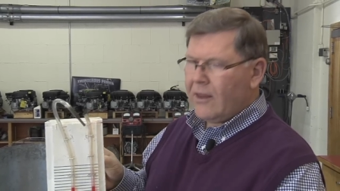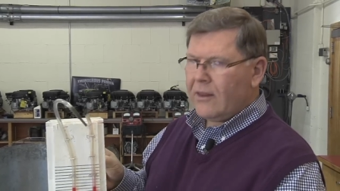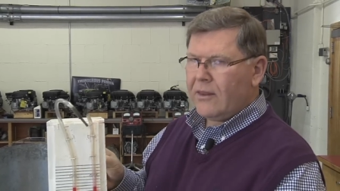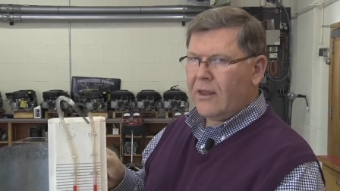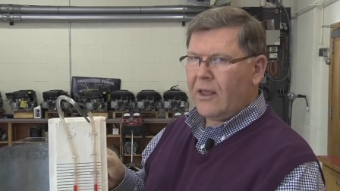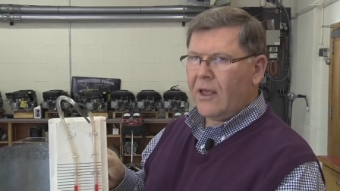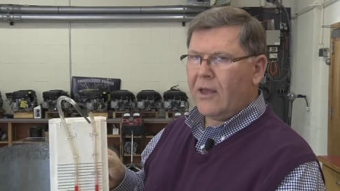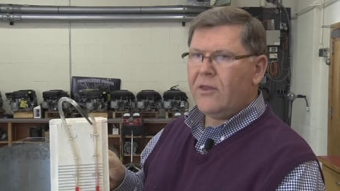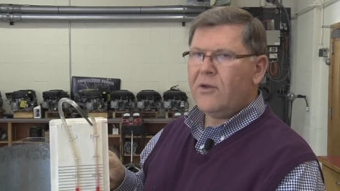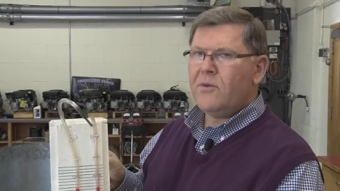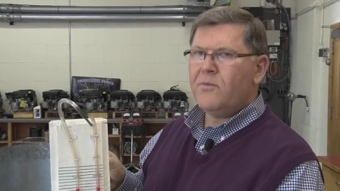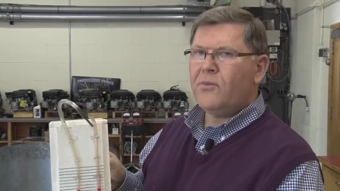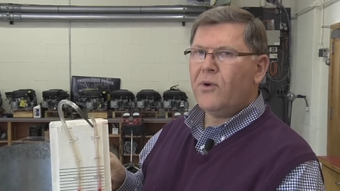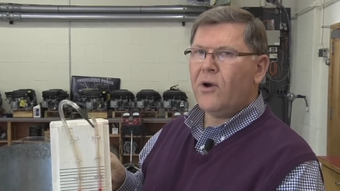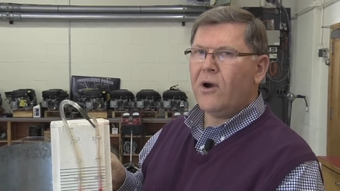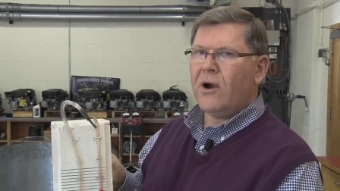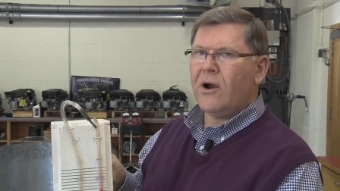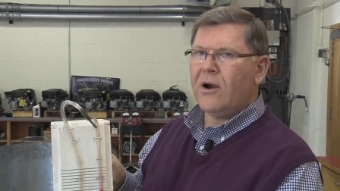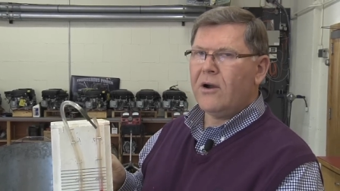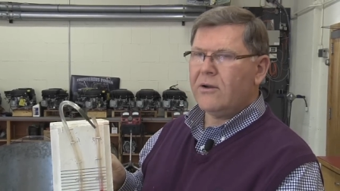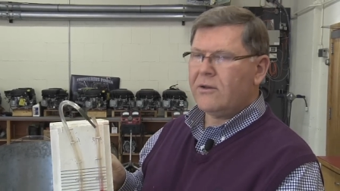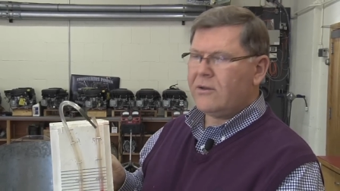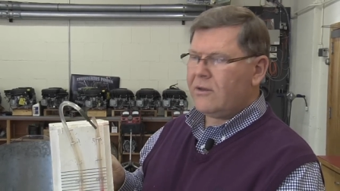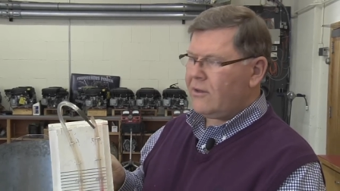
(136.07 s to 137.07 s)
The other
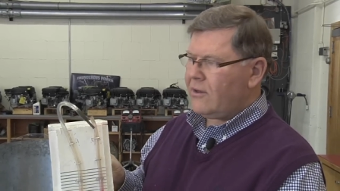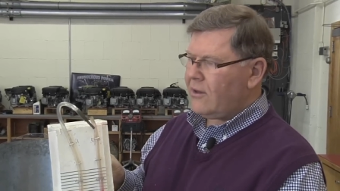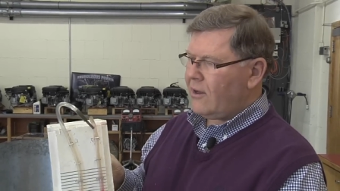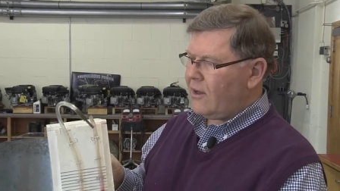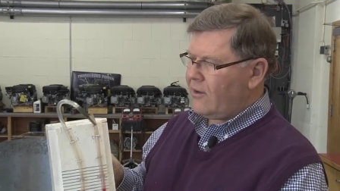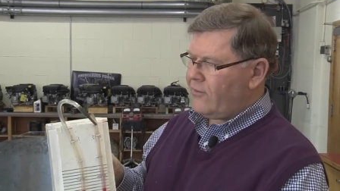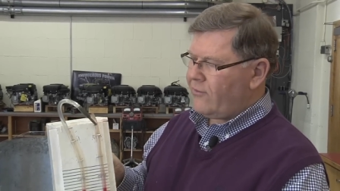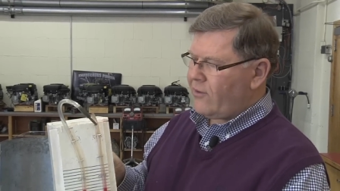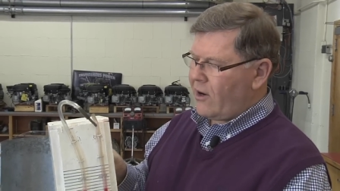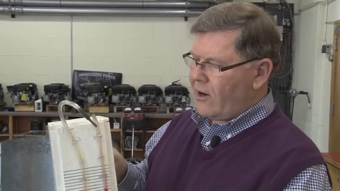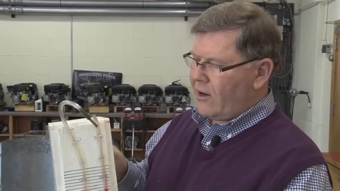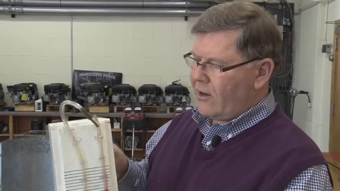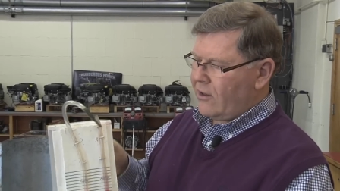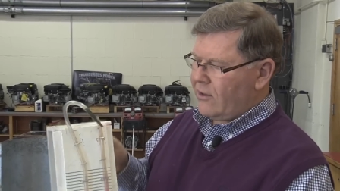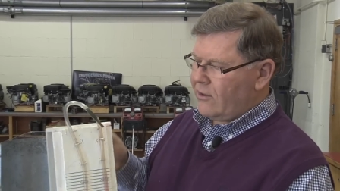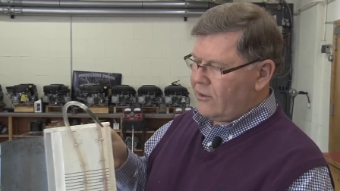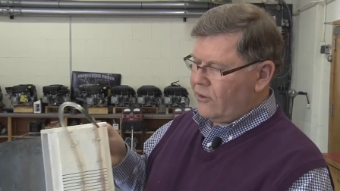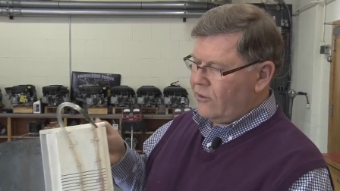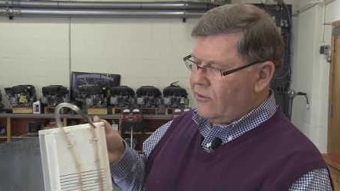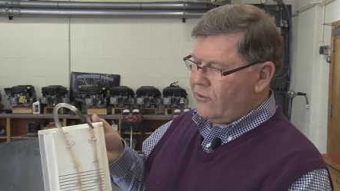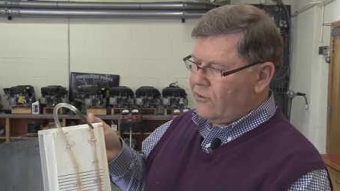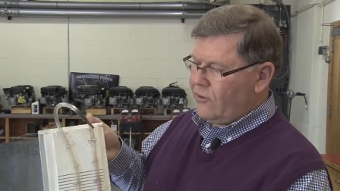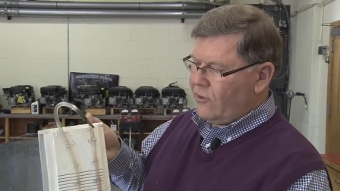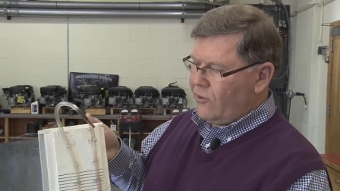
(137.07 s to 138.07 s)
part of our
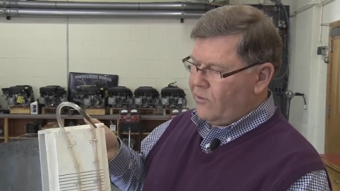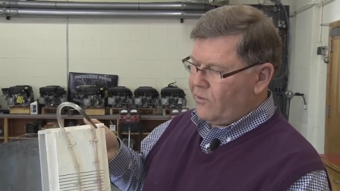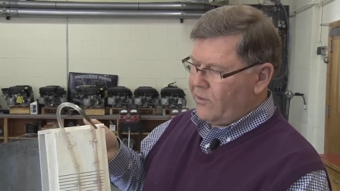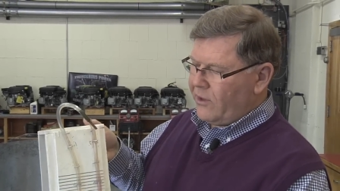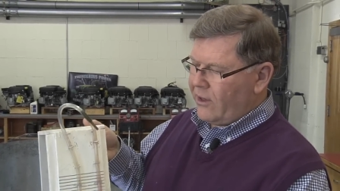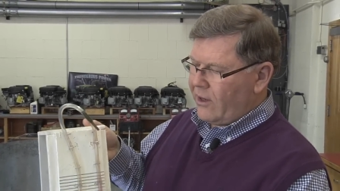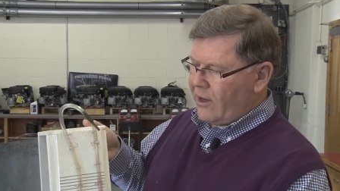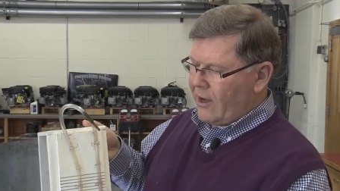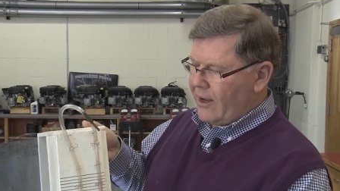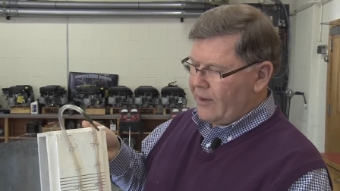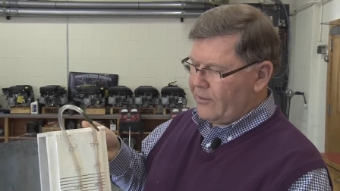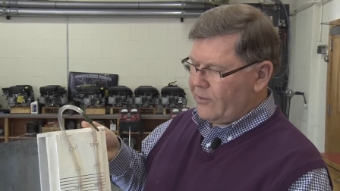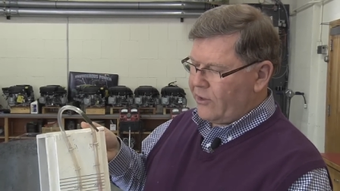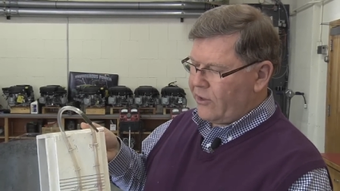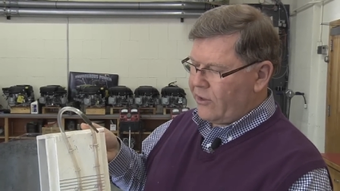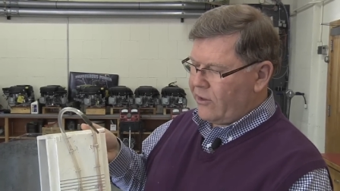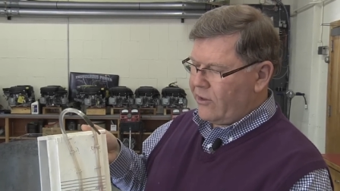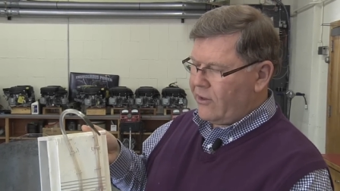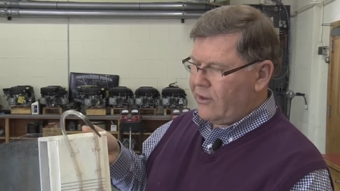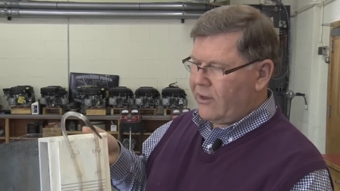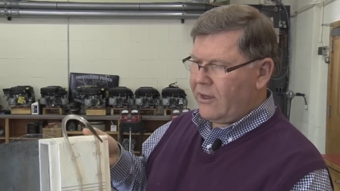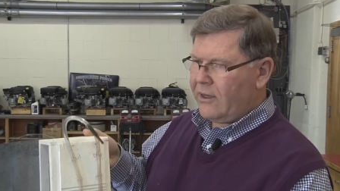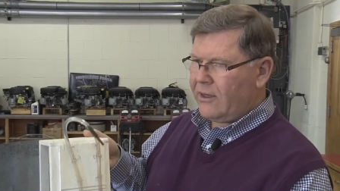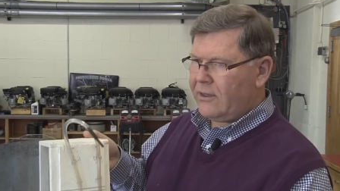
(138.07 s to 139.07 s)
U-tube
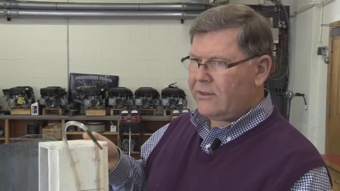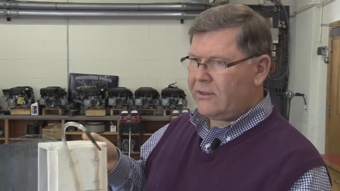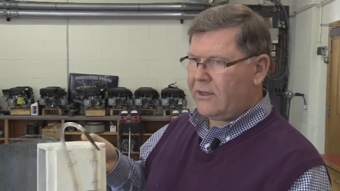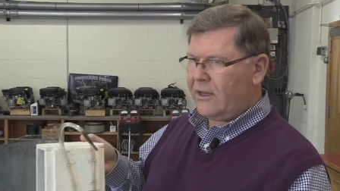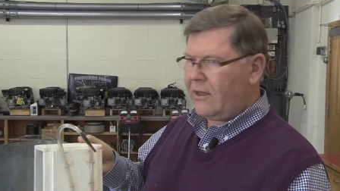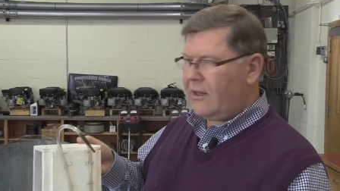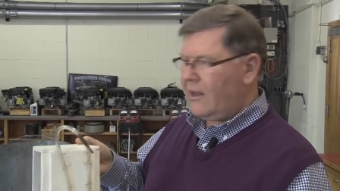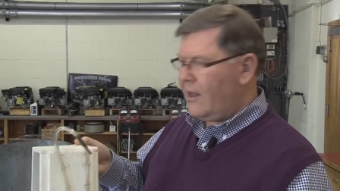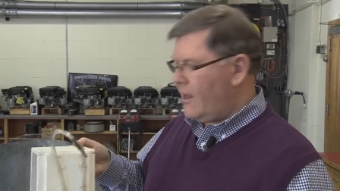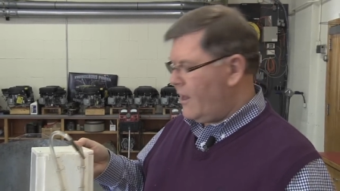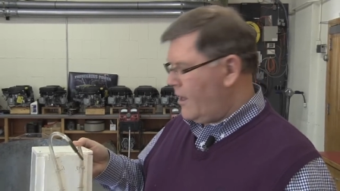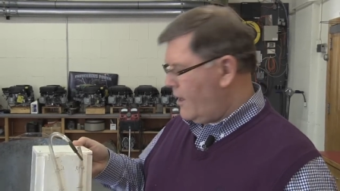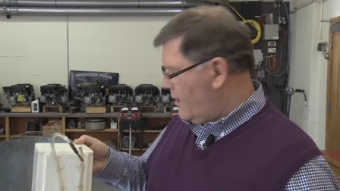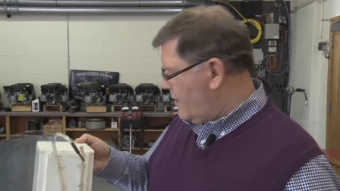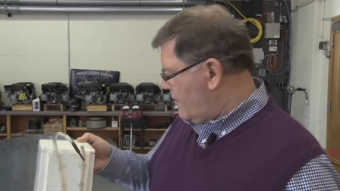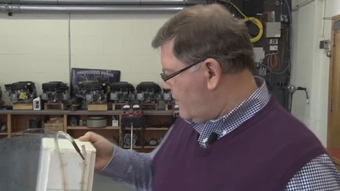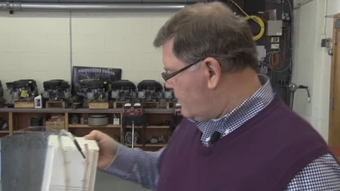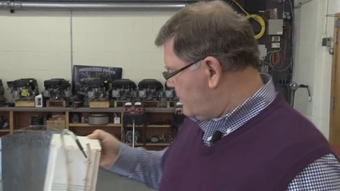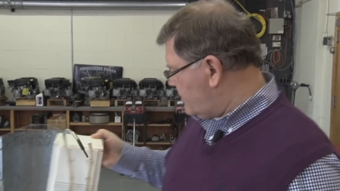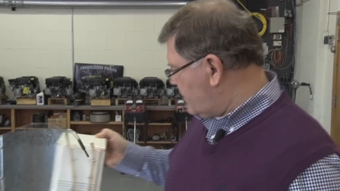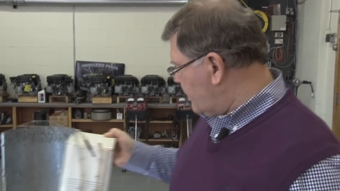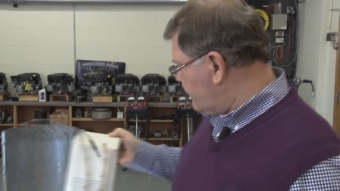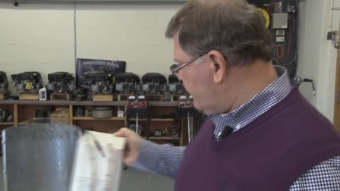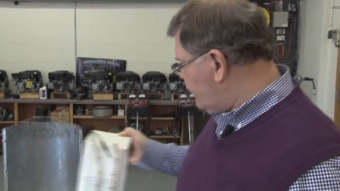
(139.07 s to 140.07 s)
manometer is a
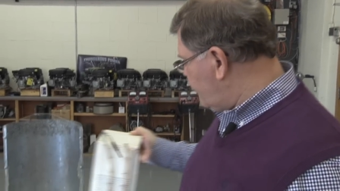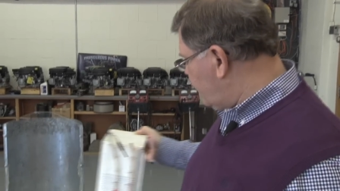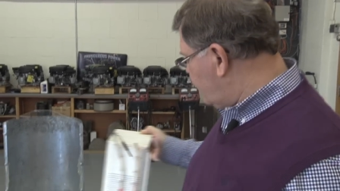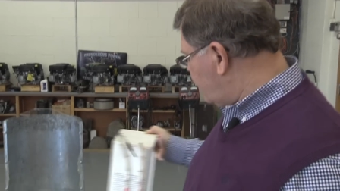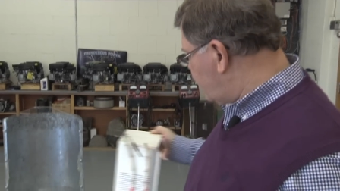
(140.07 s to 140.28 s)
something